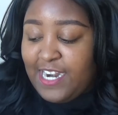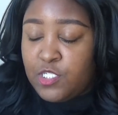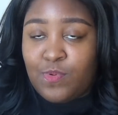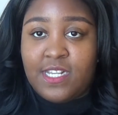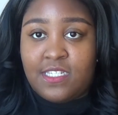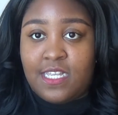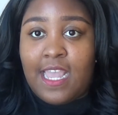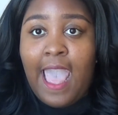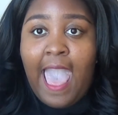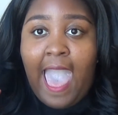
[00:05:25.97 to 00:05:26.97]
I just want to
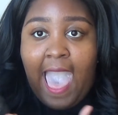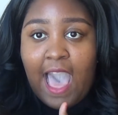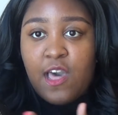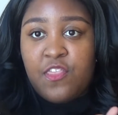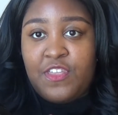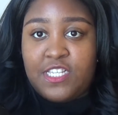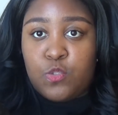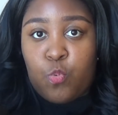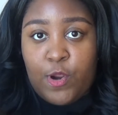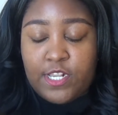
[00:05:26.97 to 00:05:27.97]
see how
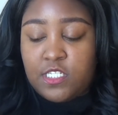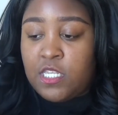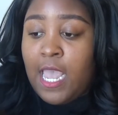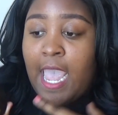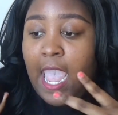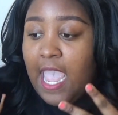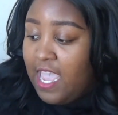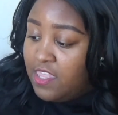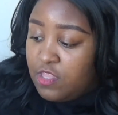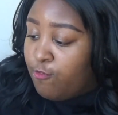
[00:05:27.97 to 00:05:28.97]
this works
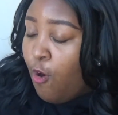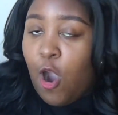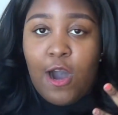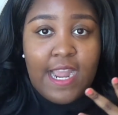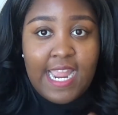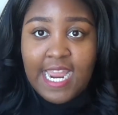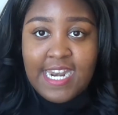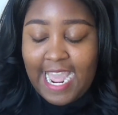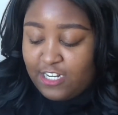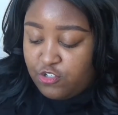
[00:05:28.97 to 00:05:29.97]
in the raw,
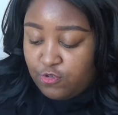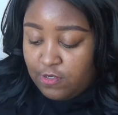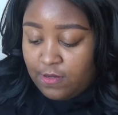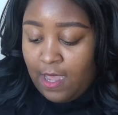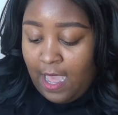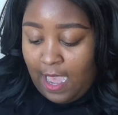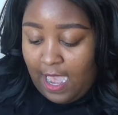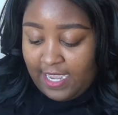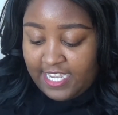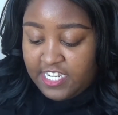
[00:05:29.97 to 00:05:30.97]
in natural
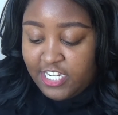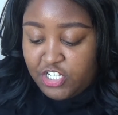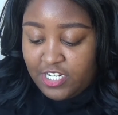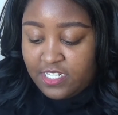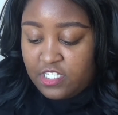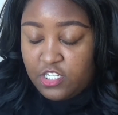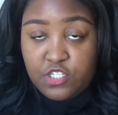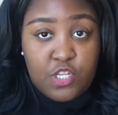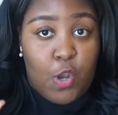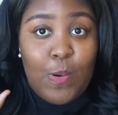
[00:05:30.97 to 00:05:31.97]
conditions.
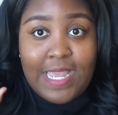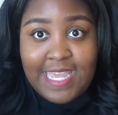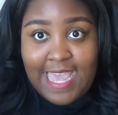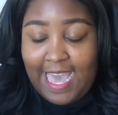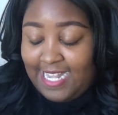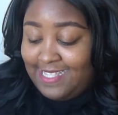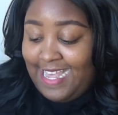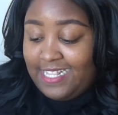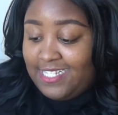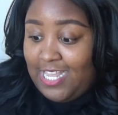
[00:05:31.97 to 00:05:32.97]
So yeah,
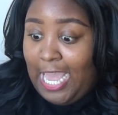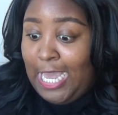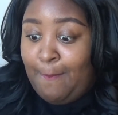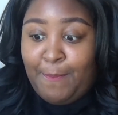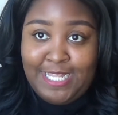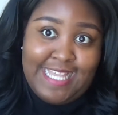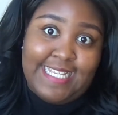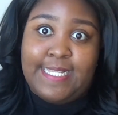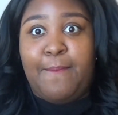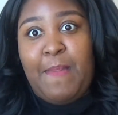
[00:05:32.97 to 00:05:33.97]
let's put
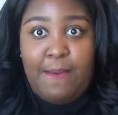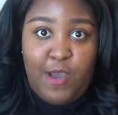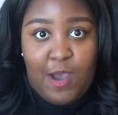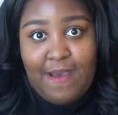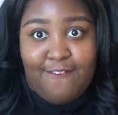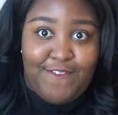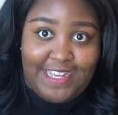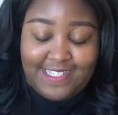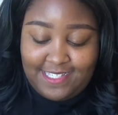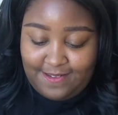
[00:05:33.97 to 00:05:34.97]
this baby on my
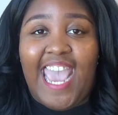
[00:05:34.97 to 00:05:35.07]
face.